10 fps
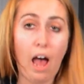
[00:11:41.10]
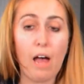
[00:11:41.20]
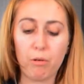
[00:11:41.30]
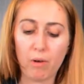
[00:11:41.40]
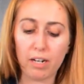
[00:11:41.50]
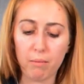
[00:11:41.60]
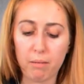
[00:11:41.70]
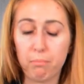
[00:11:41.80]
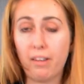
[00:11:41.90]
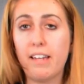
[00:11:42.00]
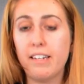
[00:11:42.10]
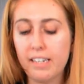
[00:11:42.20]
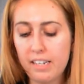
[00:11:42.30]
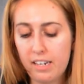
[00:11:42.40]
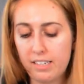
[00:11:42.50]
I would recommend blending
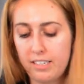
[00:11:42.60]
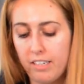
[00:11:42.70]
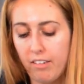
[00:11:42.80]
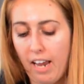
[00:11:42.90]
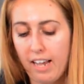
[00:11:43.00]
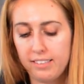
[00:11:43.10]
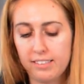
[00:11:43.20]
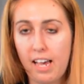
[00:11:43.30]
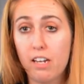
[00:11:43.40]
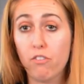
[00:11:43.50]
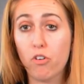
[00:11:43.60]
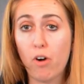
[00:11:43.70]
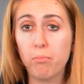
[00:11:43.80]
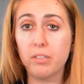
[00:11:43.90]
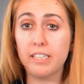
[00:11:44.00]
it until it has this kind of
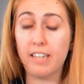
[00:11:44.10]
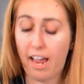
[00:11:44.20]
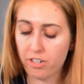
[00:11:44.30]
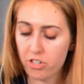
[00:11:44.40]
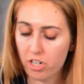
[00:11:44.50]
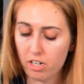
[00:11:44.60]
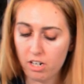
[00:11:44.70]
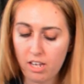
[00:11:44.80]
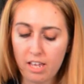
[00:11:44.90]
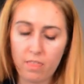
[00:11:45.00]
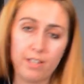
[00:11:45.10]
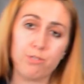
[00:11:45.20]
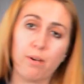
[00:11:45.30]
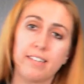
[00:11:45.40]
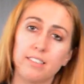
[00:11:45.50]
crumbly texture.
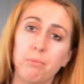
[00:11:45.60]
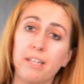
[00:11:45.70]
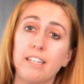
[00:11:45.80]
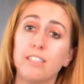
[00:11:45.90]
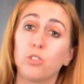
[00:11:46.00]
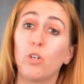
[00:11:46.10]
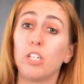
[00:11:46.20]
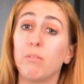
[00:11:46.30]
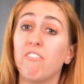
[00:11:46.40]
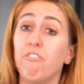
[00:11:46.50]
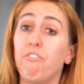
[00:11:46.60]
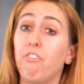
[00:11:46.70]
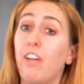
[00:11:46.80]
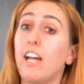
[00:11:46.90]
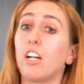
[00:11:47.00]
This recipe is going to be
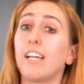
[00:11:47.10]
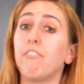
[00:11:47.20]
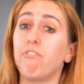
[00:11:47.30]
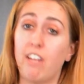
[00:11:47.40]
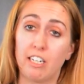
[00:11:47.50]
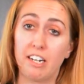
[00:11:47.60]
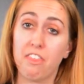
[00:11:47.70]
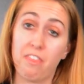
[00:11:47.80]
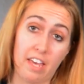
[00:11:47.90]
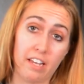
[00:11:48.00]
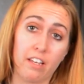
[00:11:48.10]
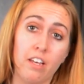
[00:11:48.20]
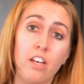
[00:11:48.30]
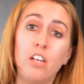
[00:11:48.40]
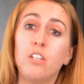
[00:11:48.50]
very, very thick.
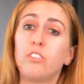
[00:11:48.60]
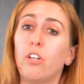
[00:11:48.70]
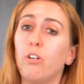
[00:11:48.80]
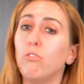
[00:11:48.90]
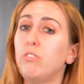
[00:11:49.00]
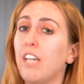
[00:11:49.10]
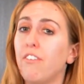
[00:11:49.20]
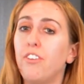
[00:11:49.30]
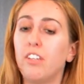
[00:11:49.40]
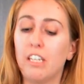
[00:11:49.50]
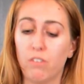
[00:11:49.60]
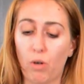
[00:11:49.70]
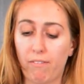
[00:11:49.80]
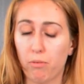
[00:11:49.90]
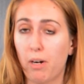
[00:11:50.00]
So definitely if you
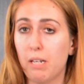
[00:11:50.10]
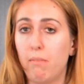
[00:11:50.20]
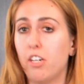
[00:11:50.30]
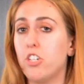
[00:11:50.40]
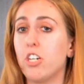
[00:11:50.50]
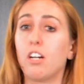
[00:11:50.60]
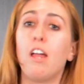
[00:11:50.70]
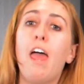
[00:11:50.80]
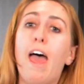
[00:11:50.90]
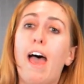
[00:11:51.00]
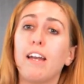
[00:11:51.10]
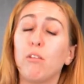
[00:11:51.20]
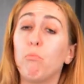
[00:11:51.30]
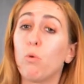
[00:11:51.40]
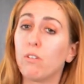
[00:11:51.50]
have a runny mixture, add
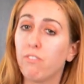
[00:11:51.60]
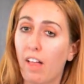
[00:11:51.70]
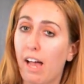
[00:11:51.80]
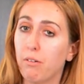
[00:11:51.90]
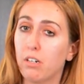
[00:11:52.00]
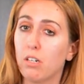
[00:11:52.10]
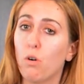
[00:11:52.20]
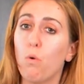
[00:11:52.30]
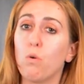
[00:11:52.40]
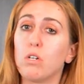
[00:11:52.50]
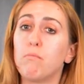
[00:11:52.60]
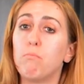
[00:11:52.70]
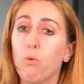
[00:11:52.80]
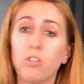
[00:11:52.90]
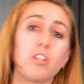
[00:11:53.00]
in more flour or
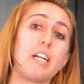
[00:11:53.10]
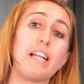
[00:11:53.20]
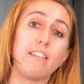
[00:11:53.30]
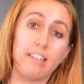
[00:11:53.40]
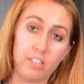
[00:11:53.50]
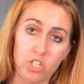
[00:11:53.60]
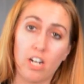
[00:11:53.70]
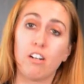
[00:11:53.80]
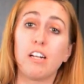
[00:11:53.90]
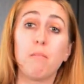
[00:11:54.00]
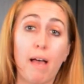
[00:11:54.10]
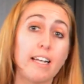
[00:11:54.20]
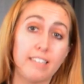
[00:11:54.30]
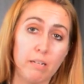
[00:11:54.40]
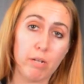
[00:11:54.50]
more ingredients like the cherry and
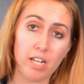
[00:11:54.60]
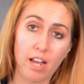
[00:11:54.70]
macadamia